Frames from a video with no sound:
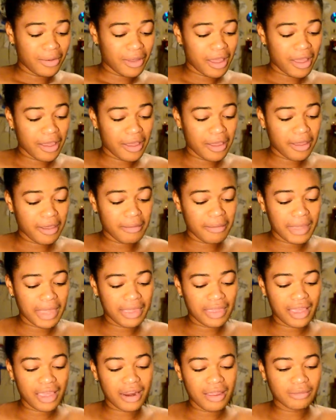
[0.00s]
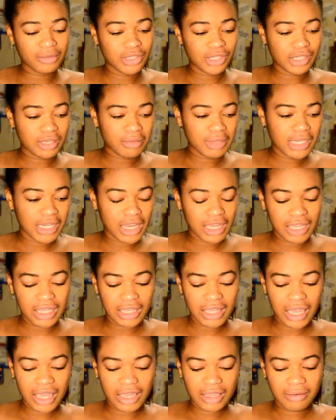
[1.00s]
And then I'm just gonna be taking
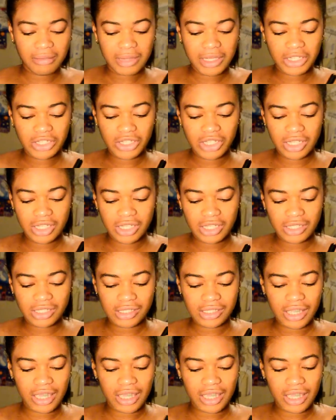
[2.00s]
that in my cheeks.